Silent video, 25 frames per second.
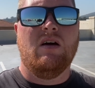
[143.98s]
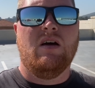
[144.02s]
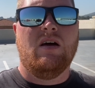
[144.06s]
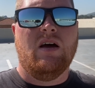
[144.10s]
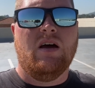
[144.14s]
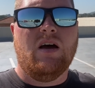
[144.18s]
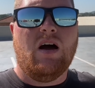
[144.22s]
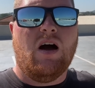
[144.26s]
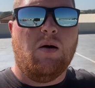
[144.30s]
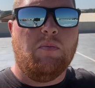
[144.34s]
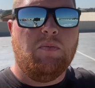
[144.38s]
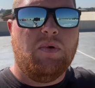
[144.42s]

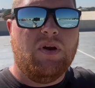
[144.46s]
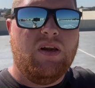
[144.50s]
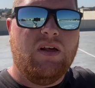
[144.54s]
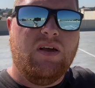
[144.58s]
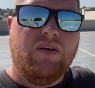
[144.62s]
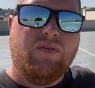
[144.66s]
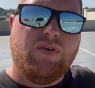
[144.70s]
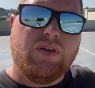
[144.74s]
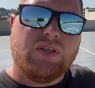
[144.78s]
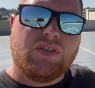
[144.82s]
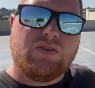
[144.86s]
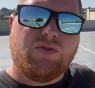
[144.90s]
I
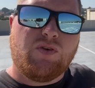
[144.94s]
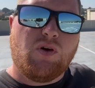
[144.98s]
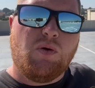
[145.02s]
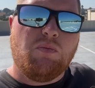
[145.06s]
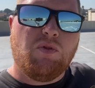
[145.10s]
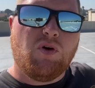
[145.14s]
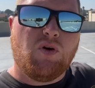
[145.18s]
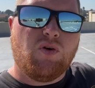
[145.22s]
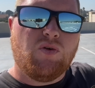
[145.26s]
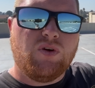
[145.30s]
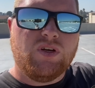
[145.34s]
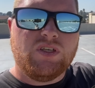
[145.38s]
believe it's
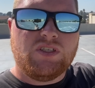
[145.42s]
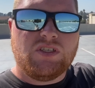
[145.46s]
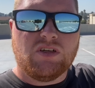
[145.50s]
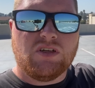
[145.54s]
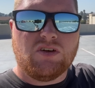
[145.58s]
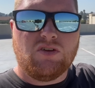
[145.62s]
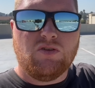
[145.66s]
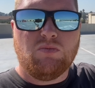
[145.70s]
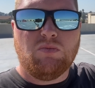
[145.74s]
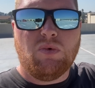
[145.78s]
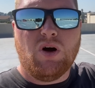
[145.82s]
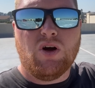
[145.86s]
from the
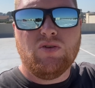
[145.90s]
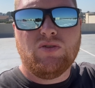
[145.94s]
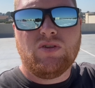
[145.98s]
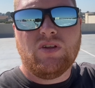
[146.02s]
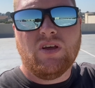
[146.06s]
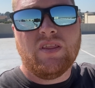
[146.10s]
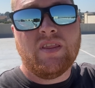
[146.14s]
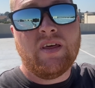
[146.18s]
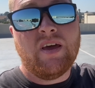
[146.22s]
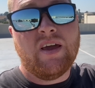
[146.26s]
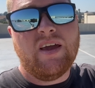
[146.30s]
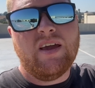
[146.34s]
original
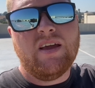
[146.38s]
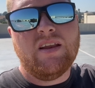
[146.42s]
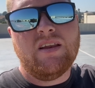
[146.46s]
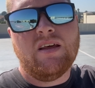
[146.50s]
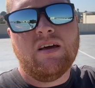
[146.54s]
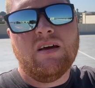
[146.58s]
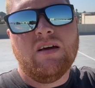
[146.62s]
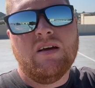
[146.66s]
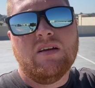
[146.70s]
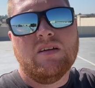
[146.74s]
motor, the head.